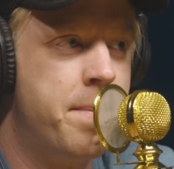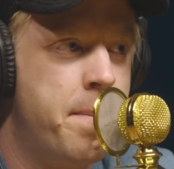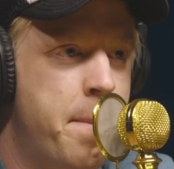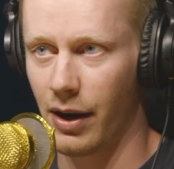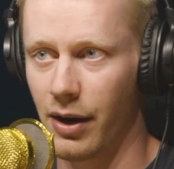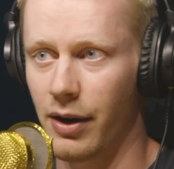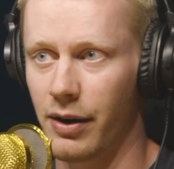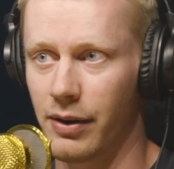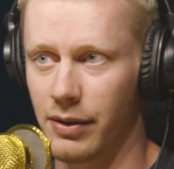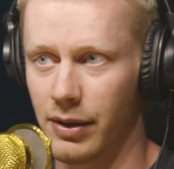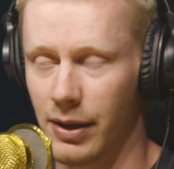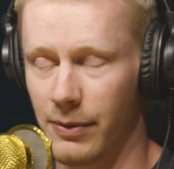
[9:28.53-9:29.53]
they are,
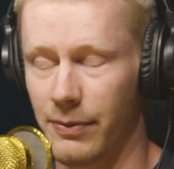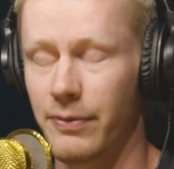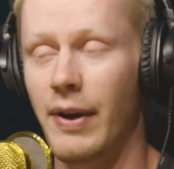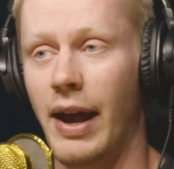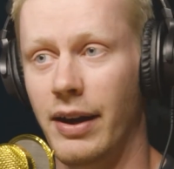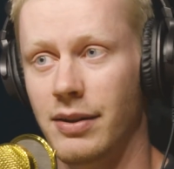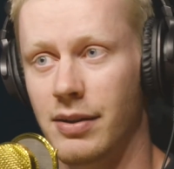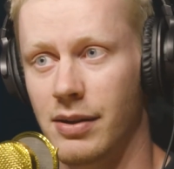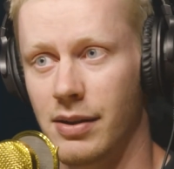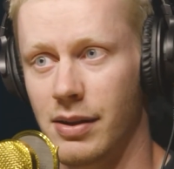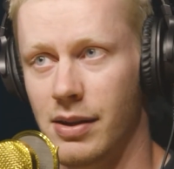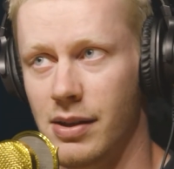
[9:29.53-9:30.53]
in fact,
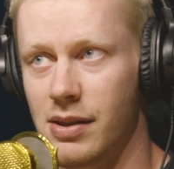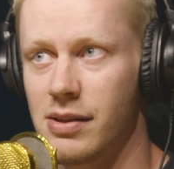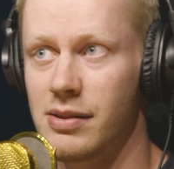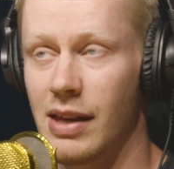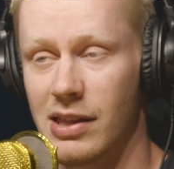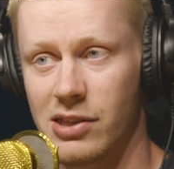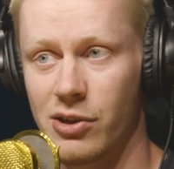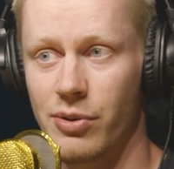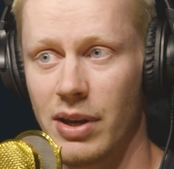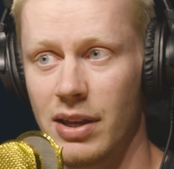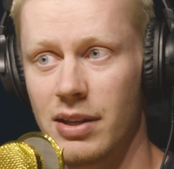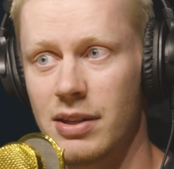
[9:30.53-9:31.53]

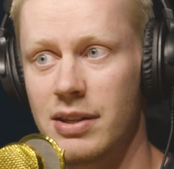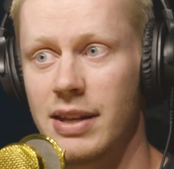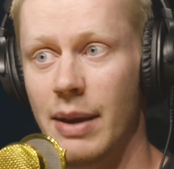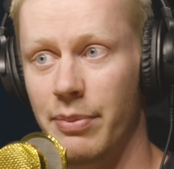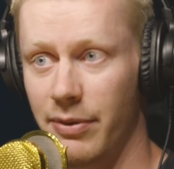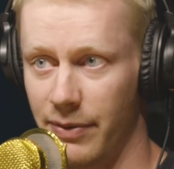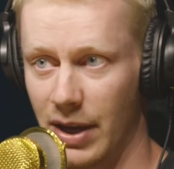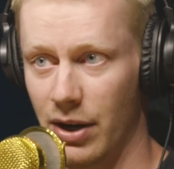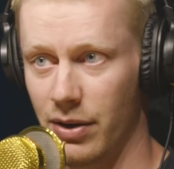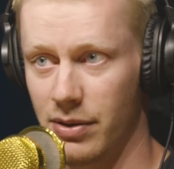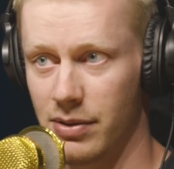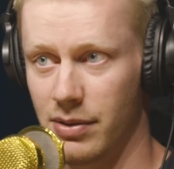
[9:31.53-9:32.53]
sensory
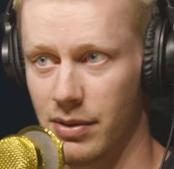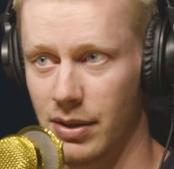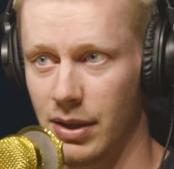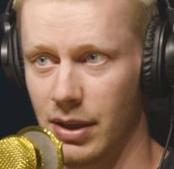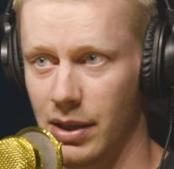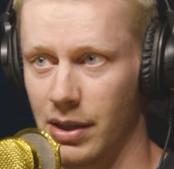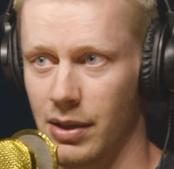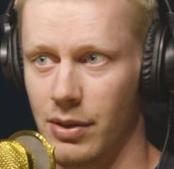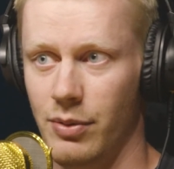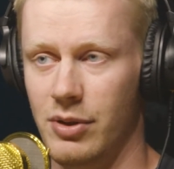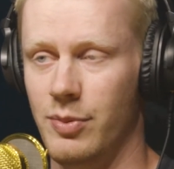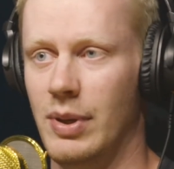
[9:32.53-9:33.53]
deprivators,
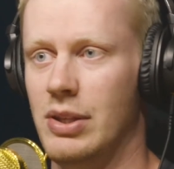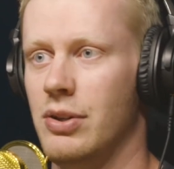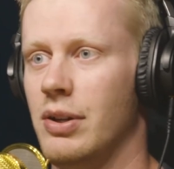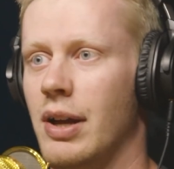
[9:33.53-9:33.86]
which means you're